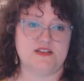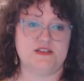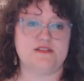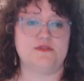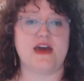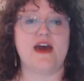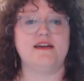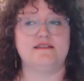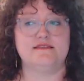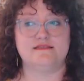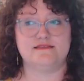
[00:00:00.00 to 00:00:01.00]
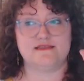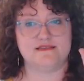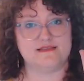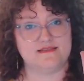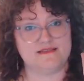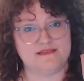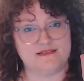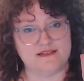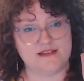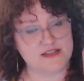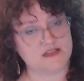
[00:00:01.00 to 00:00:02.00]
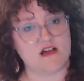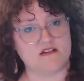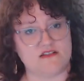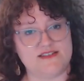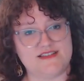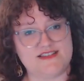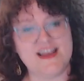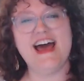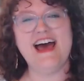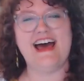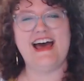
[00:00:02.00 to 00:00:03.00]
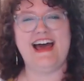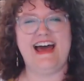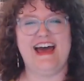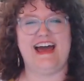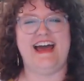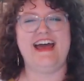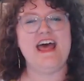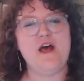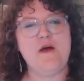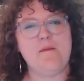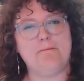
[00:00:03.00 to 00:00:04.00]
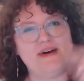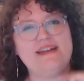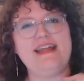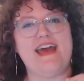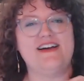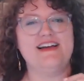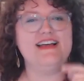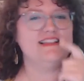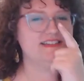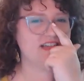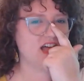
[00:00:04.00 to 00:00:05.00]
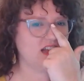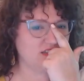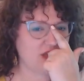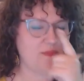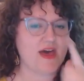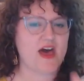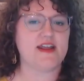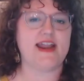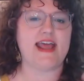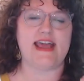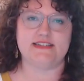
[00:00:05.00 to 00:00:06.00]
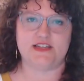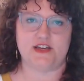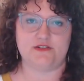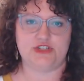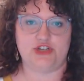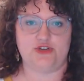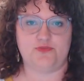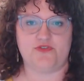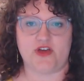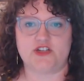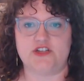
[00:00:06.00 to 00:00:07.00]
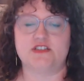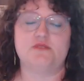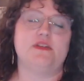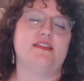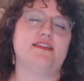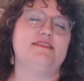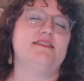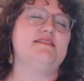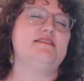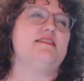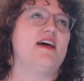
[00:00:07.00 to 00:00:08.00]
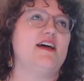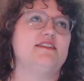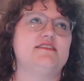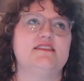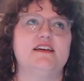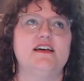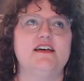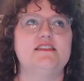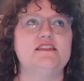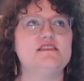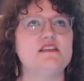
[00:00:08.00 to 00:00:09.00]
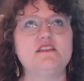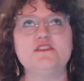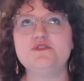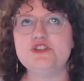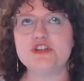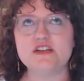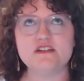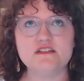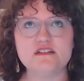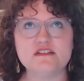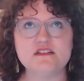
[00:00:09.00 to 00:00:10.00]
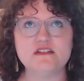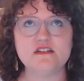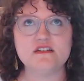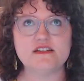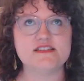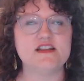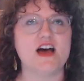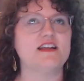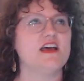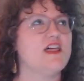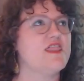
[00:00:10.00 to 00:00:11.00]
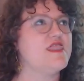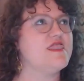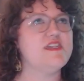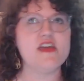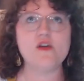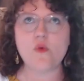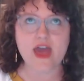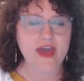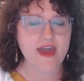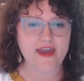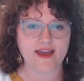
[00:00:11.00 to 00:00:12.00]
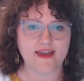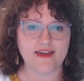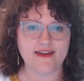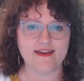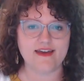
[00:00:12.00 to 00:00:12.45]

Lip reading: So that is a long list. But now, let's talk about an antidote to perfectionism. Now, this is not the solution. It's not the way.